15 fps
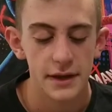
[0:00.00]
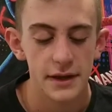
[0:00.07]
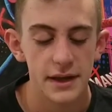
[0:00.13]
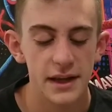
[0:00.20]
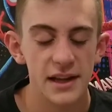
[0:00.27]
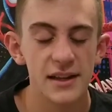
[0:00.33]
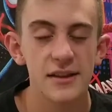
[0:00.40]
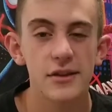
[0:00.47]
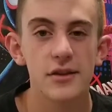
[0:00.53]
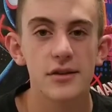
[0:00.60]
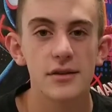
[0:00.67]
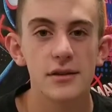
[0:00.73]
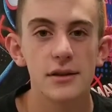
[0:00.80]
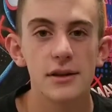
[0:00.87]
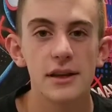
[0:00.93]

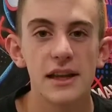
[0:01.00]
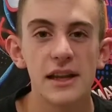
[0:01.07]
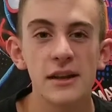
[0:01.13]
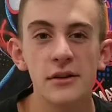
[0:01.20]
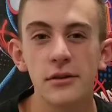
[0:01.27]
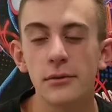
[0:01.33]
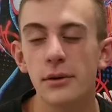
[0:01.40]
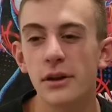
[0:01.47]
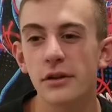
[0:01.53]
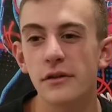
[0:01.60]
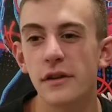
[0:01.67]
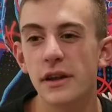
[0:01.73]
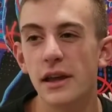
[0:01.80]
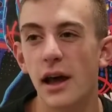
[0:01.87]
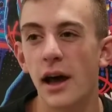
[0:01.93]
It's
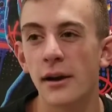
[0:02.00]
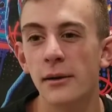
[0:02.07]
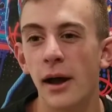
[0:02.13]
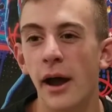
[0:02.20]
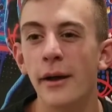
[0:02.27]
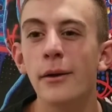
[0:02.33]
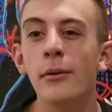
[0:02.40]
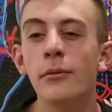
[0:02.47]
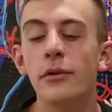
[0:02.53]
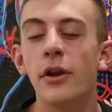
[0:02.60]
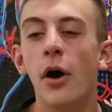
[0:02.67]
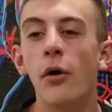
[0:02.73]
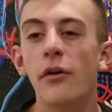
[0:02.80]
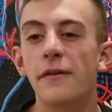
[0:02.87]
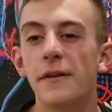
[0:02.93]
interesting. I don't
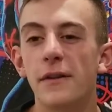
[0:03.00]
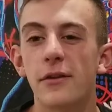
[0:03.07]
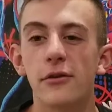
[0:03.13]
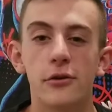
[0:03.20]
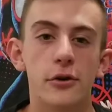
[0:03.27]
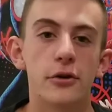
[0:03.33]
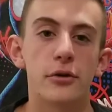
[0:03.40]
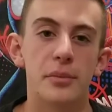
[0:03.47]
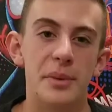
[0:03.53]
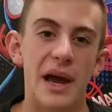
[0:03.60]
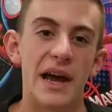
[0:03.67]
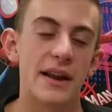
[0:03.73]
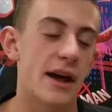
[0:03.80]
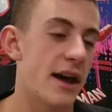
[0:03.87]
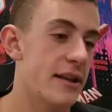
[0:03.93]
know if it's good or
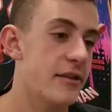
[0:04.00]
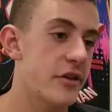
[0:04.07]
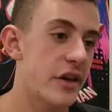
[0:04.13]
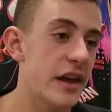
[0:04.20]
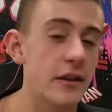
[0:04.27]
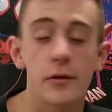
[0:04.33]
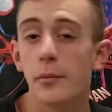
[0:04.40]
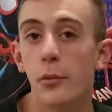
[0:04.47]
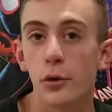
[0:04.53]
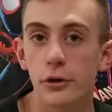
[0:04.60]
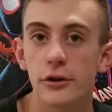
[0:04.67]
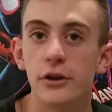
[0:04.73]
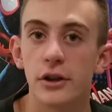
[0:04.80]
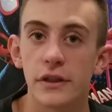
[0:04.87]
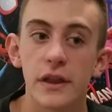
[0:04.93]
bad. I'd say it's more
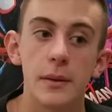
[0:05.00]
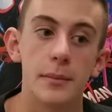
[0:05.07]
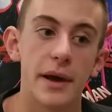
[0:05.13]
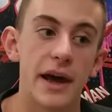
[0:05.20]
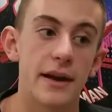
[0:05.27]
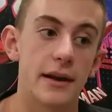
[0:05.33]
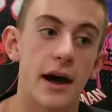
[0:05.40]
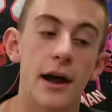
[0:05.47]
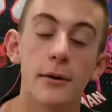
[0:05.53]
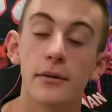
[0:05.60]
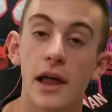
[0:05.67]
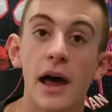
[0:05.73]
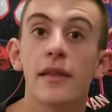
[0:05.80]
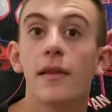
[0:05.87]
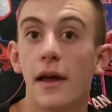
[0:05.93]
good than bad.
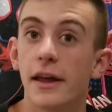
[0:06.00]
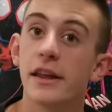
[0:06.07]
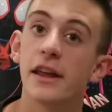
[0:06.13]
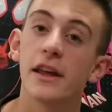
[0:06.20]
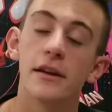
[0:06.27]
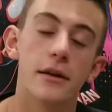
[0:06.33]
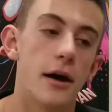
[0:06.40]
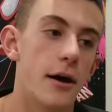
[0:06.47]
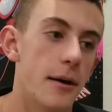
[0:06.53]
I like it.